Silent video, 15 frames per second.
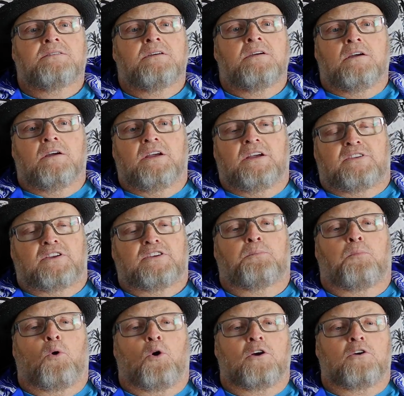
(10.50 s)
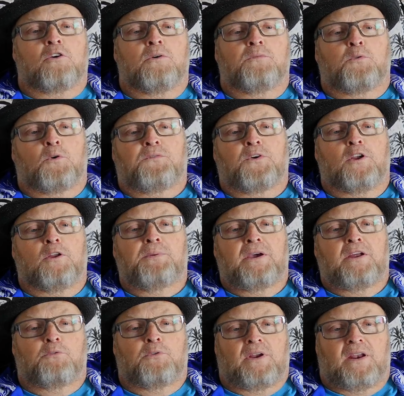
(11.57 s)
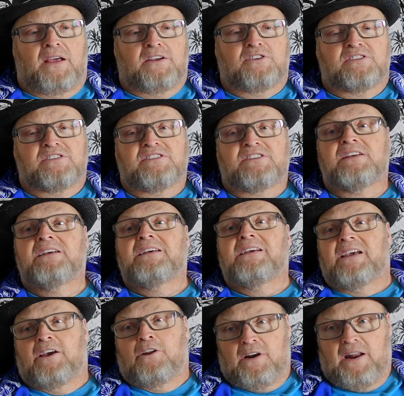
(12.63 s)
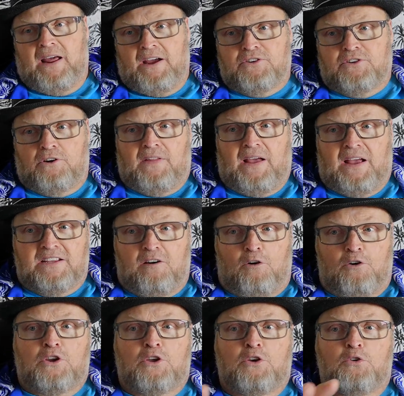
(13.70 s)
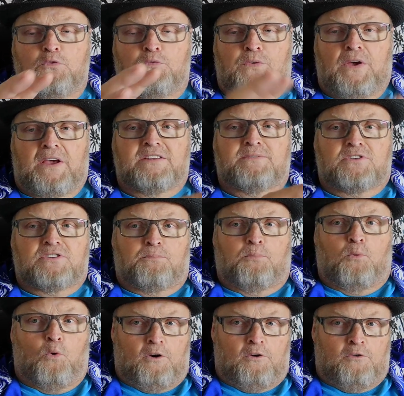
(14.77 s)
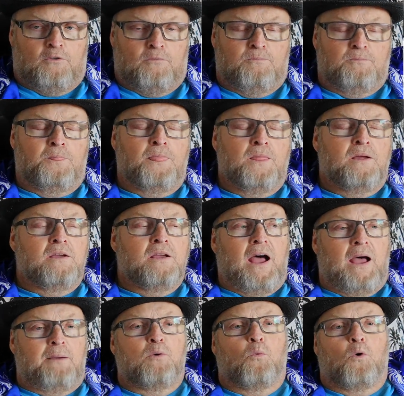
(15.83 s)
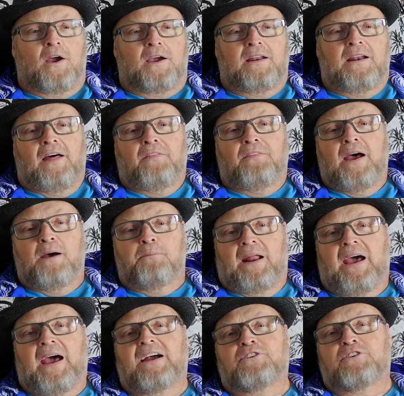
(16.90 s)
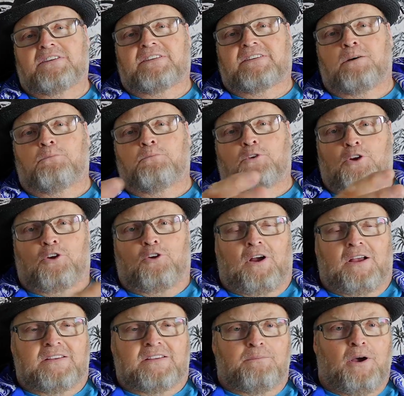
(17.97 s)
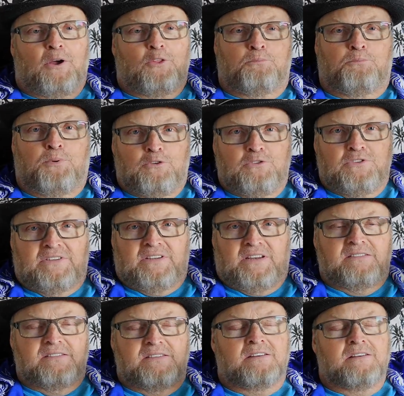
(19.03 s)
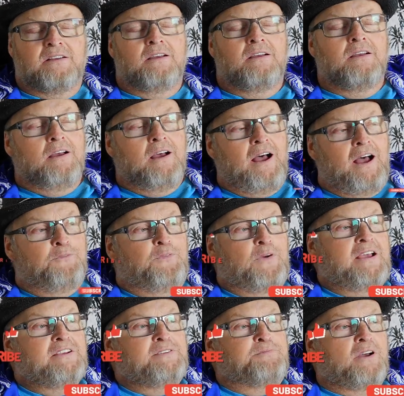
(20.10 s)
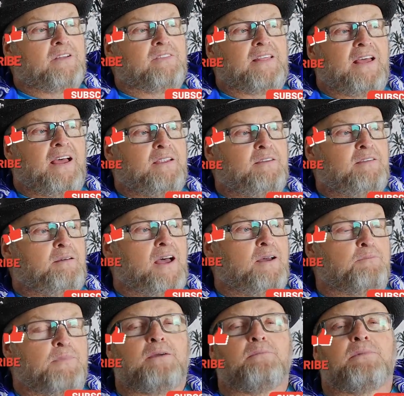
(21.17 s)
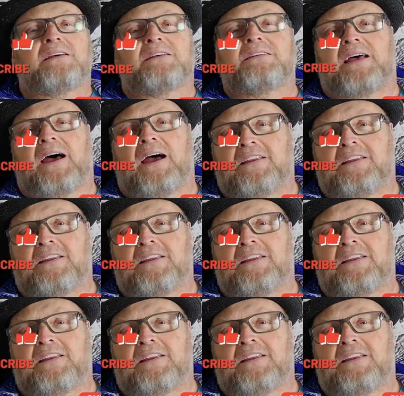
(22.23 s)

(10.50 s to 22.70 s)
It's a support group for Filipino Relations International. That's our new Facebook support group. I've been working on that, but I actually stumbled across some other postings on Facebook that made me decide